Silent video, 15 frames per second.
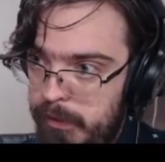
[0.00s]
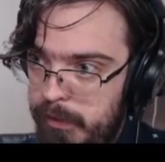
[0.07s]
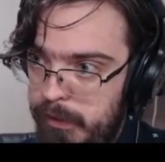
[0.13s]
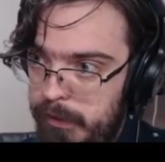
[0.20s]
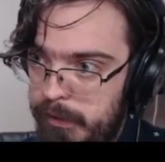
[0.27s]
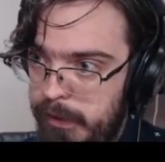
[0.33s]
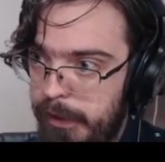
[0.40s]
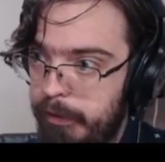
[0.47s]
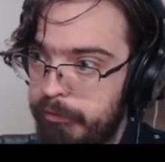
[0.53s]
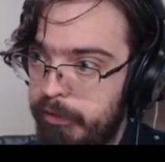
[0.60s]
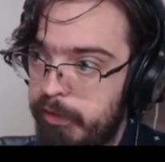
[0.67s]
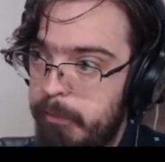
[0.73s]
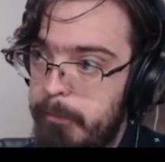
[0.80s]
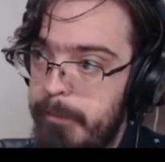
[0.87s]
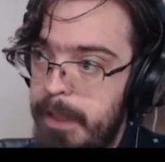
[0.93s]
encounter,
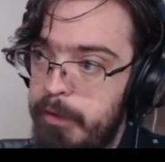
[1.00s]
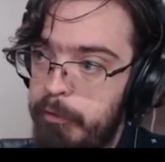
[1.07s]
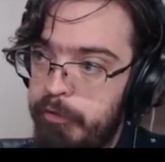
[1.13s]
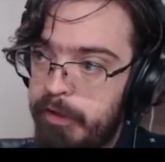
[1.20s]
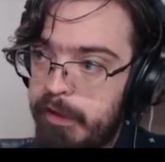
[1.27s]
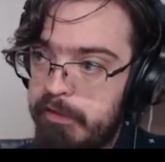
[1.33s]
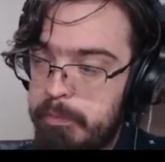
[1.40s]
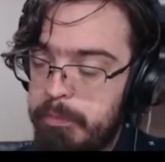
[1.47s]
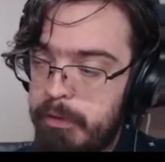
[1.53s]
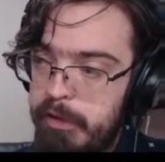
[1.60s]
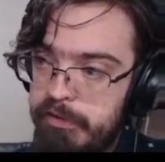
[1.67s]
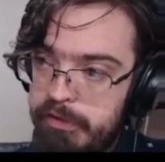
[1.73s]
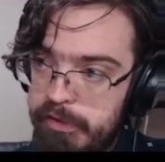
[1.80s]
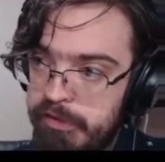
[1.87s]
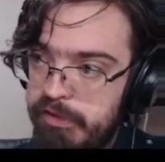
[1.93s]
the menu takes
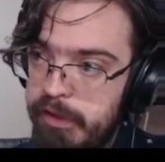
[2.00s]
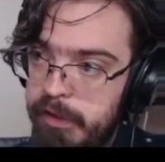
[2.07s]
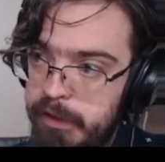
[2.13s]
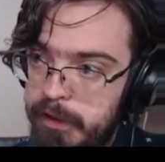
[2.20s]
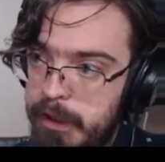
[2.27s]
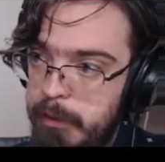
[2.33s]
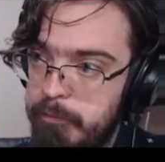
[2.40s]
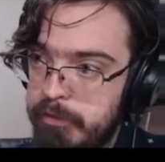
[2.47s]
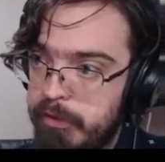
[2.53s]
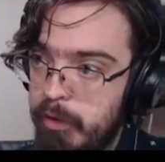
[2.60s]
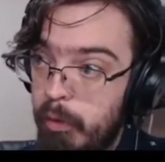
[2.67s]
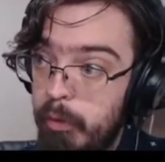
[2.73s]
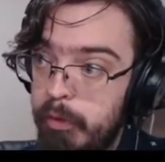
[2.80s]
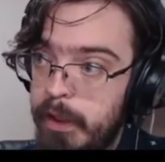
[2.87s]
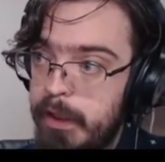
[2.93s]
precedence in the game's
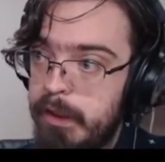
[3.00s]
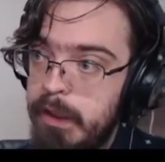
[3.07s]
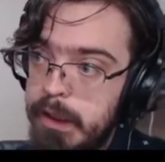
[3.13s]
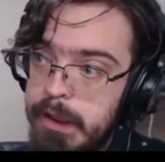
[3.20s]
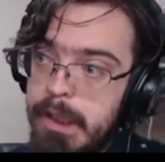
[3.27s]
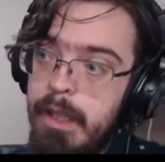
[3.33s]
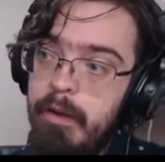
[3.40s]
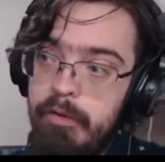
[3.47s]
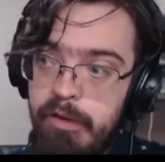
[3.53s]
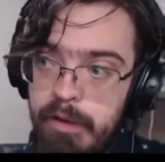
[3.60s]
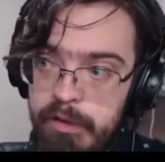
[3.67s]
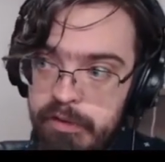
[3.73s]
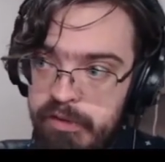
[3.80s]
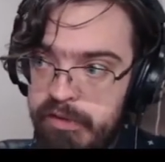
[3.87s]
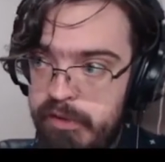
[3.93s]
code and the encounter
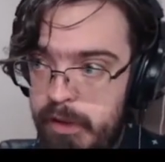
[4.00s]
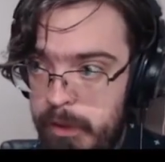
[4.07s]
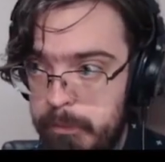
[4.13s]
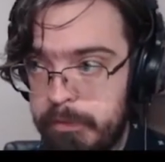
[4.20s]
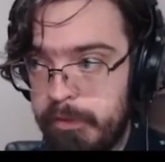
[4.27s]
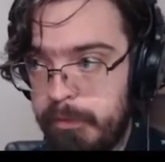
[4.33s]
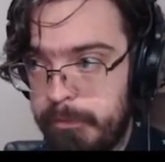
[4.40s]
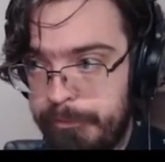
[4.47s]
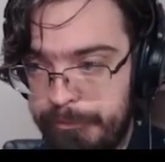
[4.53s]
is skipped.